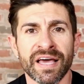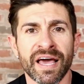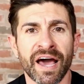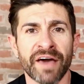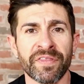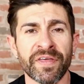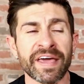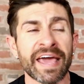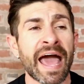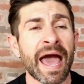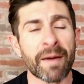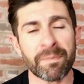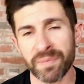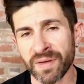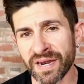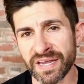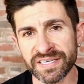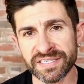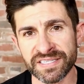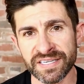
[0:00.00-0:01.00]
I think
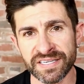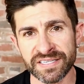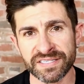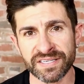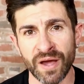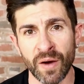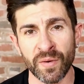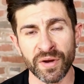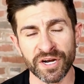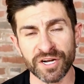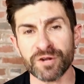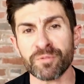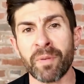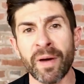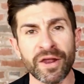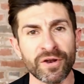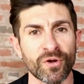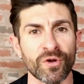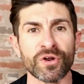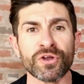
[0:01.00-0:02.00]
happiness is going to
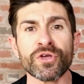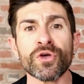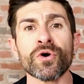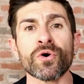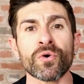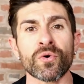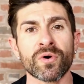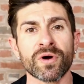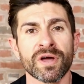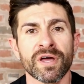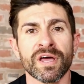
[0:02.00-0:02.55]
depend on you.